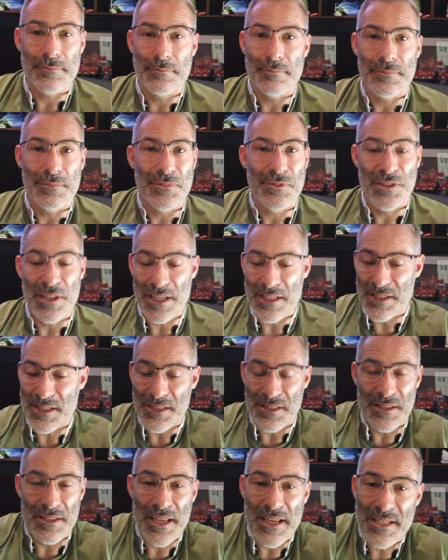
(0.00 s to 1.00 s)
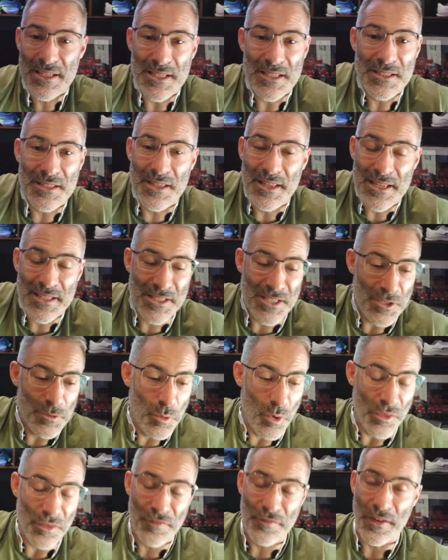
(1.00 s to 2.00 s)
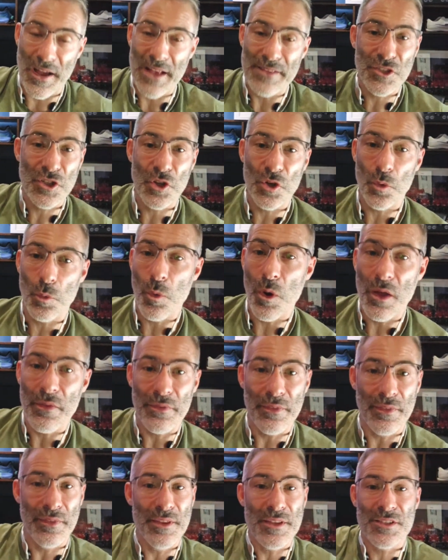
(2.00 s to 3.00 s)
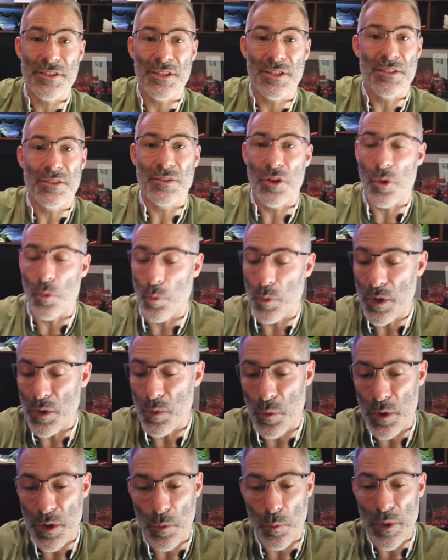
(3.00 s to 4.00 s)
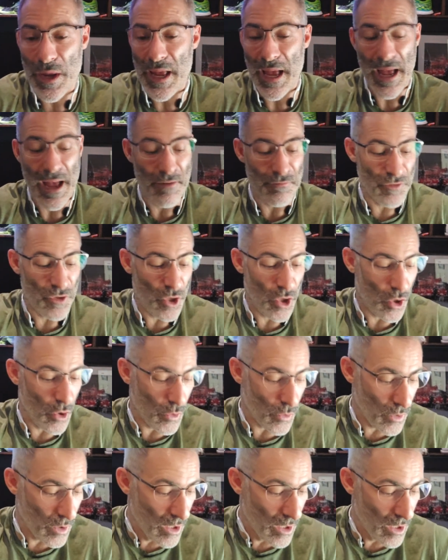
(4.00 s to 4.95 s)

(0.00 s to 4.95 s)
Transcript: this is what the fans are going to want. This is that we have no